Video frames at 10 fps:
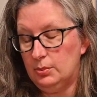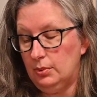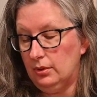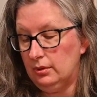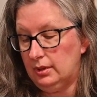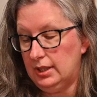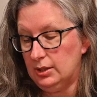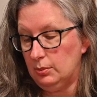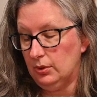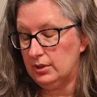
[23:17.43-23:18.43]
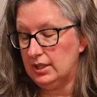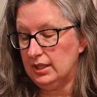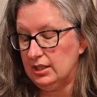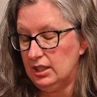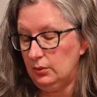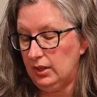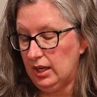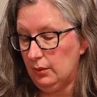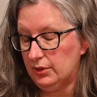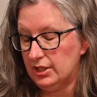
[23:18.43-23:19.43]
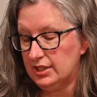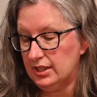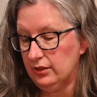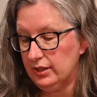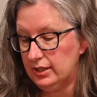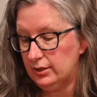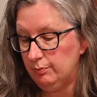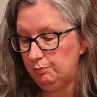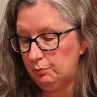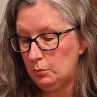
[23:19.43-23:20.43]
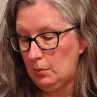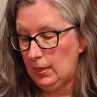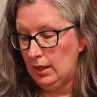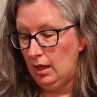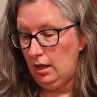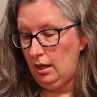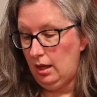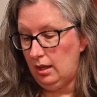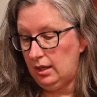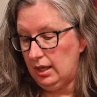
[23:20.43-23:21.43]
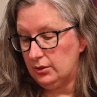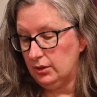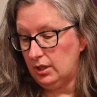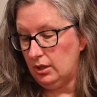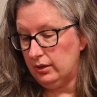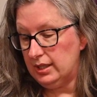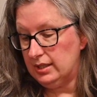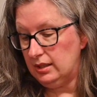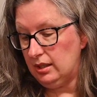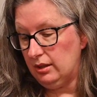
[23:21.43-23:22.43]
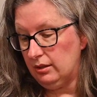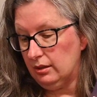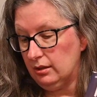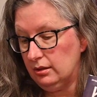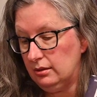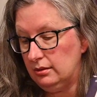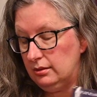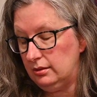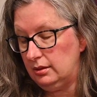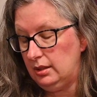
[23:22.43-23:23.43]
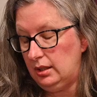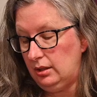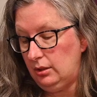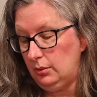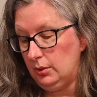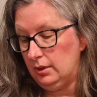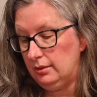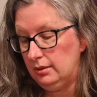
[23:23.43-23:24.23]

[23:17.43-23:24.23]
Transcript: books, continuing on with this series. And actually, there is a new